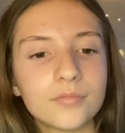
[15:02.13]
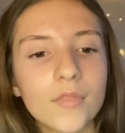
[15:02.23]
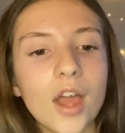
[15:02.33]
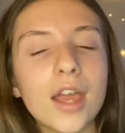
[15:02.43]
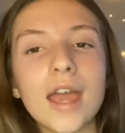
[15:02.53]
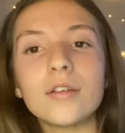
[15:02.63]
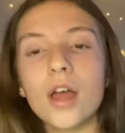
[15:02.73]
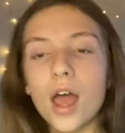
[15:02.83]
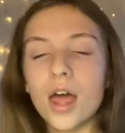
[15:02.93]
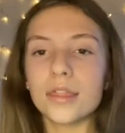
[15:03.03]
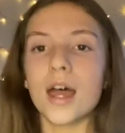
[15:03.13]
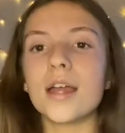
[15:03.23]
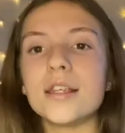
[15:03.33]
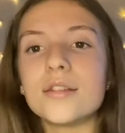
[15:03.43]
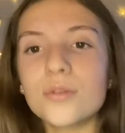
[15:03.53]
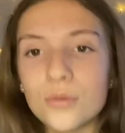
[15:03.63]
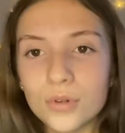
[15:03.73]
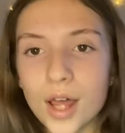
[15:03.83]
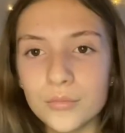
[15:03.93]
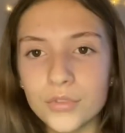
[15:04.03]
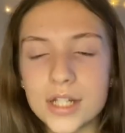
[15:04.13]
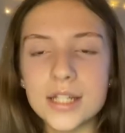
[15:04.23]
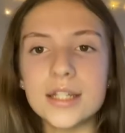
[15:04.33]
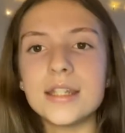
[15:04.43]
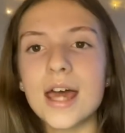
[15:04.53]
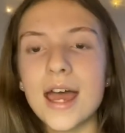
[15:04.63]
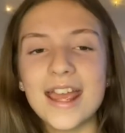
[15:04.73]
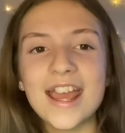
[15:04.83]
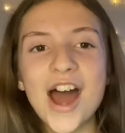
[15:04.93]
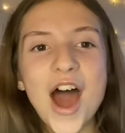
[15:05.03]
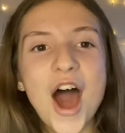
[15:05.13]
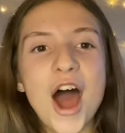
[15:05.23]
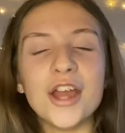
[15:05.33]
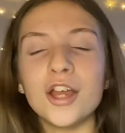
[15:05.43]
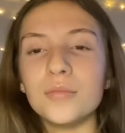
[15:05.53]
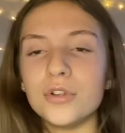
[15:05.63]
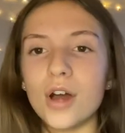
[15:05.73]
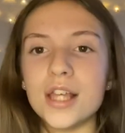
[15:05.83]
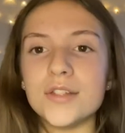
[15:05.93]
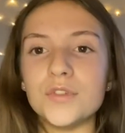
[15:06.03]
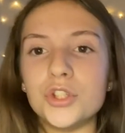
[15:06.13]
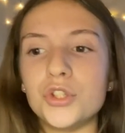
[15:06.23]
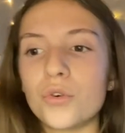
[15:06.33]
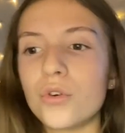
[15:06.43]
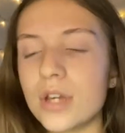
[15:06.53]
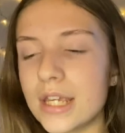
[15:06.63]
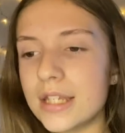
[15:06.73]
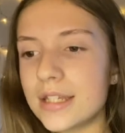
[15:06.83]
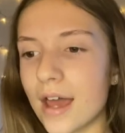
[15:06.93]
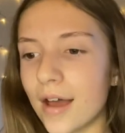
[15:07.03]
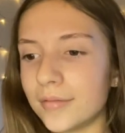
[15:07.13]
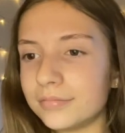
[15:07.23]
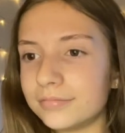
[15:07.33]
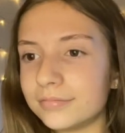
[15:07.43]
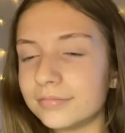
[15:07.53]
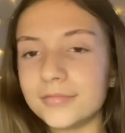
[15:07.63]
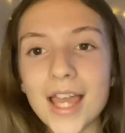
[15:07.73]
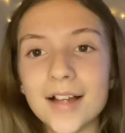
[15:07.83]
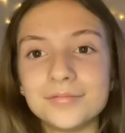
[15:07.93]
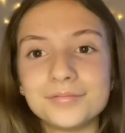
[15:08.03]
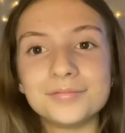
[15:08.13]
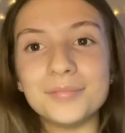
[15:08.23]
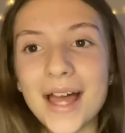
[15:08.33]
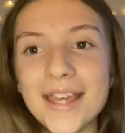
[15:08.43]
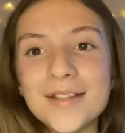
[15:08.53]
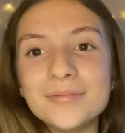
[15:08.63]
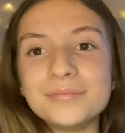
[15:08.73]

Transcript: Okay, that is all I'm reading today. I hope you guys have enjoyed. Yeah, bye.